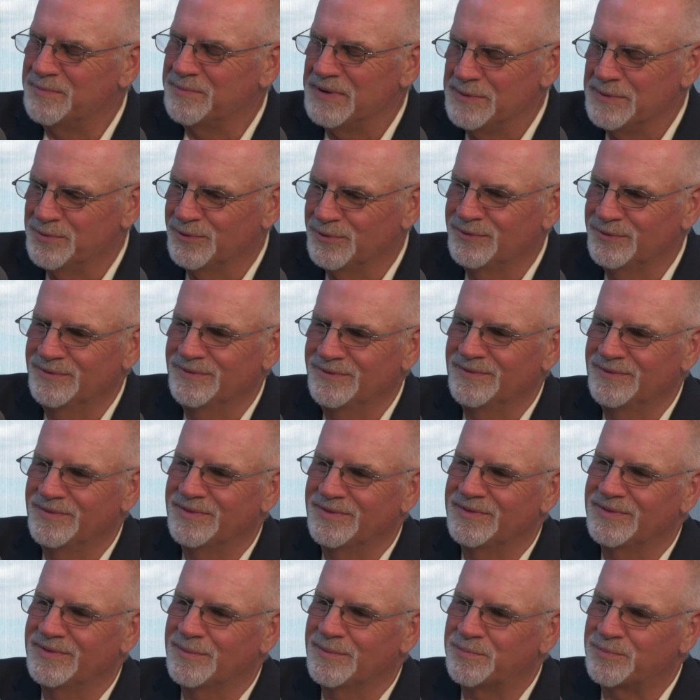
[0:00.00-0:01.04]
people,
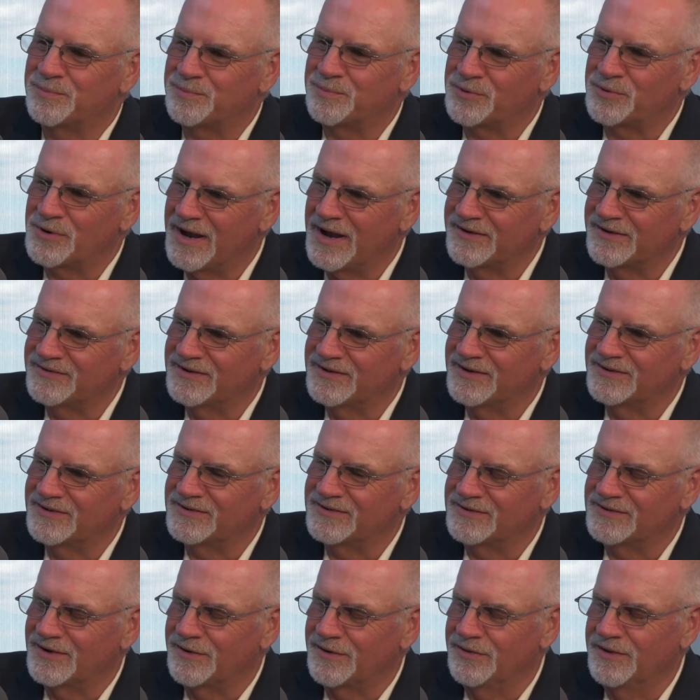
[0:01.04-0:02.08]
the
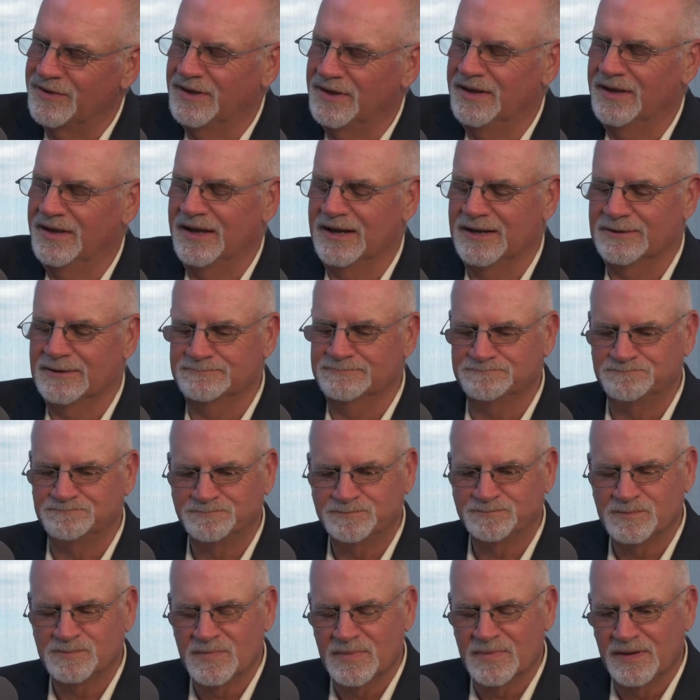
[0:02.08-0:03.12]
process, or the
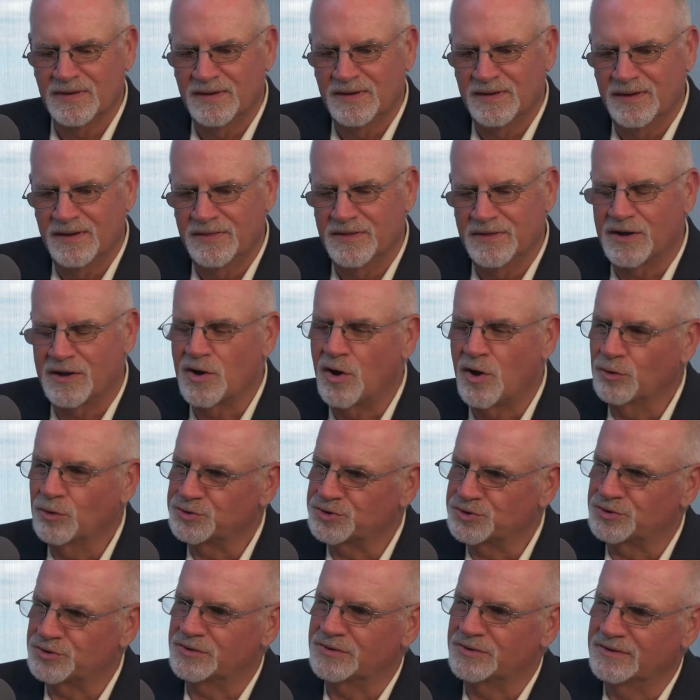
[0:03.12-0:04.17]

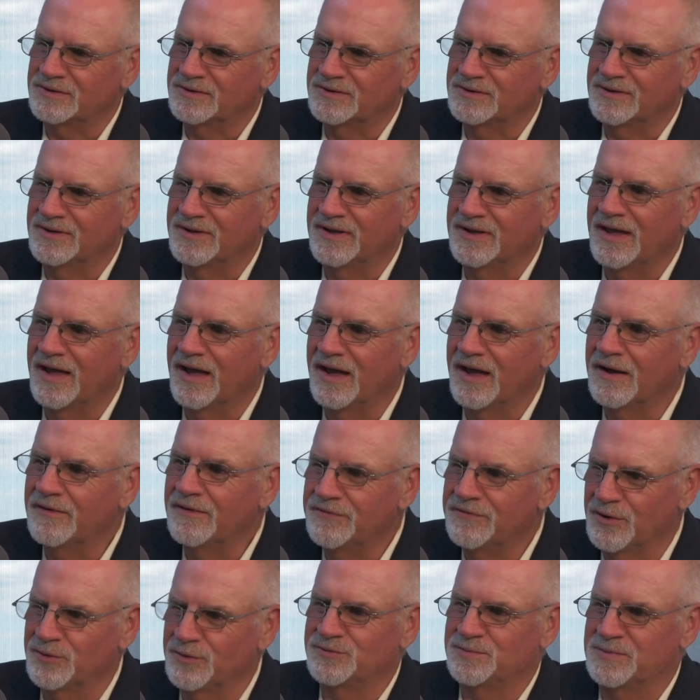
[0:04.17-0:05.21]
culture
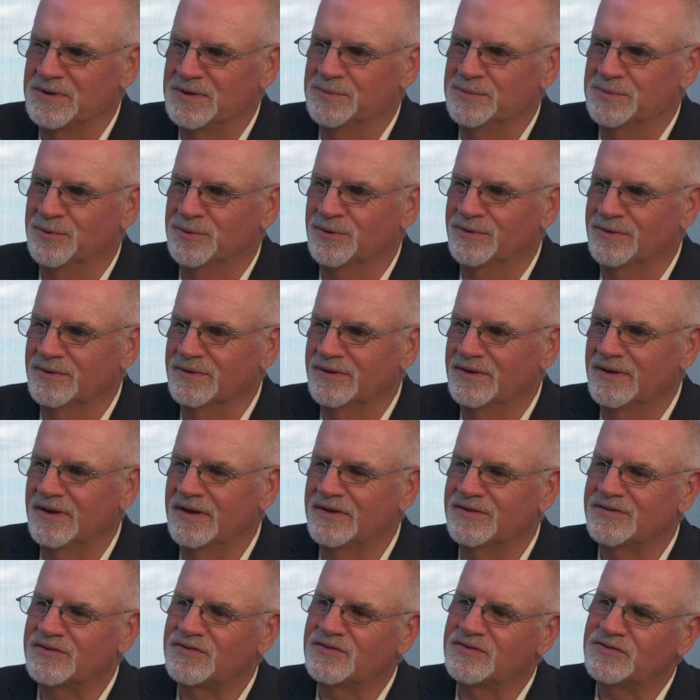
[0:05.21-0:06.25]
of those people
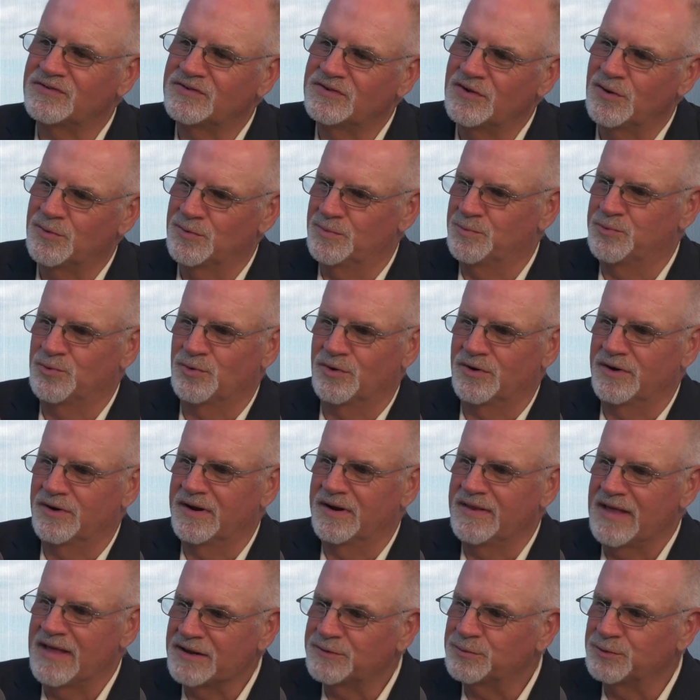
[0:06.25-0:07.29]
is so important,
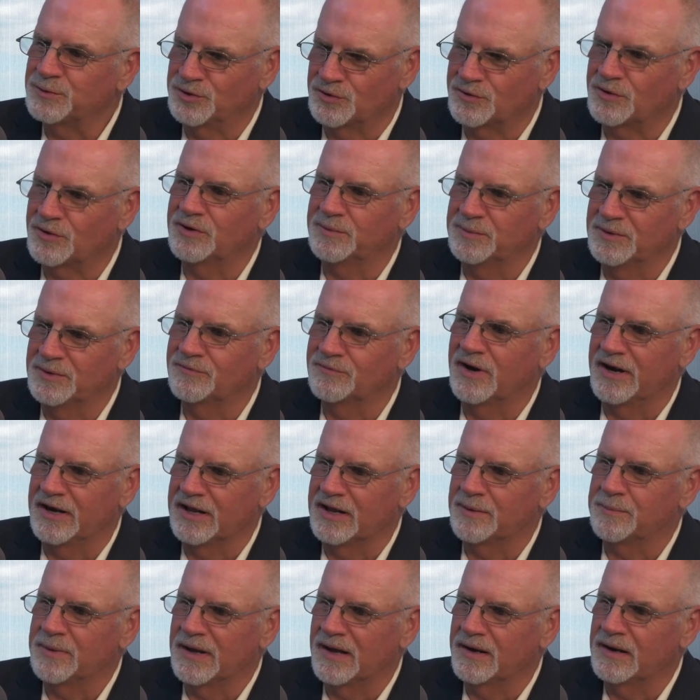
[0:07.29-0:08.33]
and that's what you're going to be writing
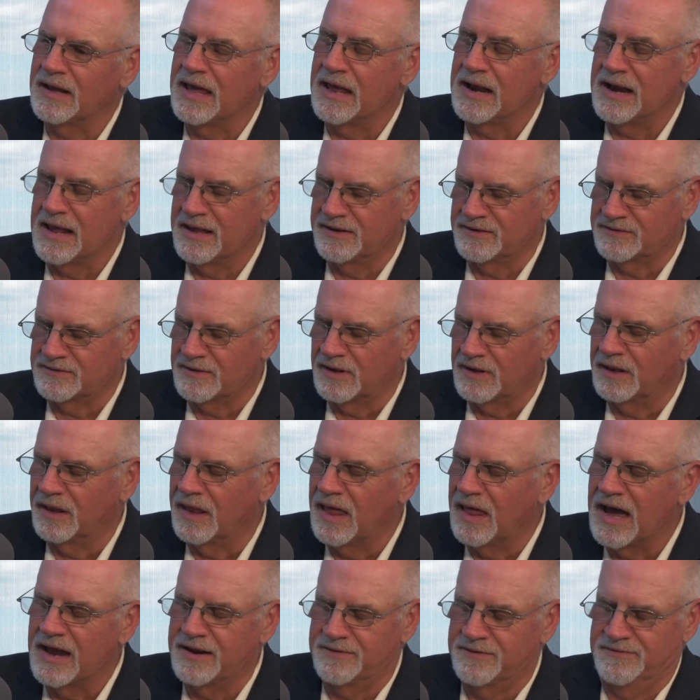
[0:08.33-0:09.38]
about, and has a
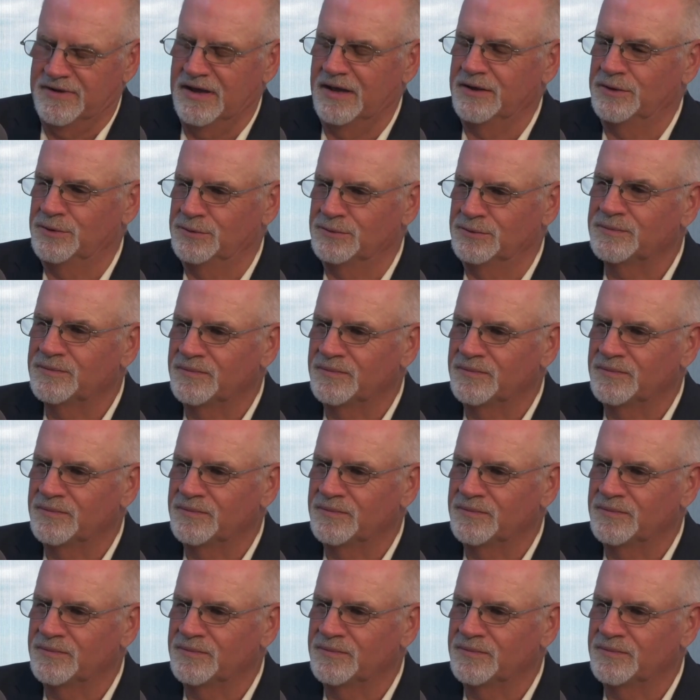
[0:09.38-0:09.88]
lot of value.